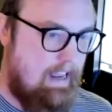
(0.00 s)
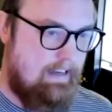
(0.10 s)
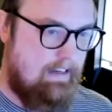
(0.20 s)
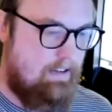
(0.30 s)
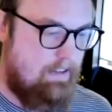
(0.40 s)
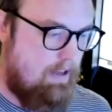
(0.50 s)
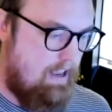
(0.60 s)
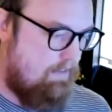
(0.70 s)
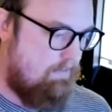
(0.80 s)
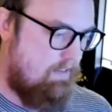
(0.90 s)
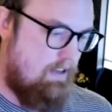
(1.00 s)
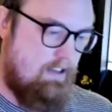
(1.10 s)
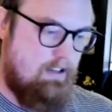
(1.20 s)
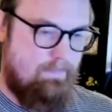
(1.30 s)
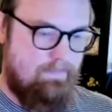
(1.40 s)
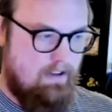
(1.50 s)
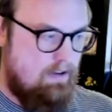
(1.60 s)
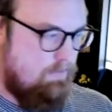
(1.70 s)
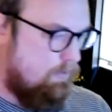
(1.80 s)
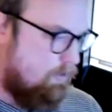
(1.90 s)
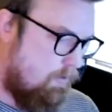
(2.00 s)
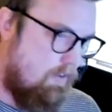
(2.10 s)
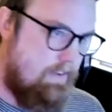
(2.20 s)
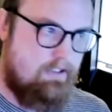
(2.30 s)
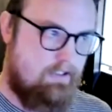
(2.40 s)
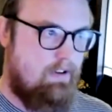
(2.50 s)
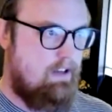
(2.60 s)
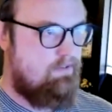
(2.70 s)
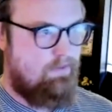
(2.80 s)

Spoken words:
a handout that would have, like, 4 12-ounce drinks,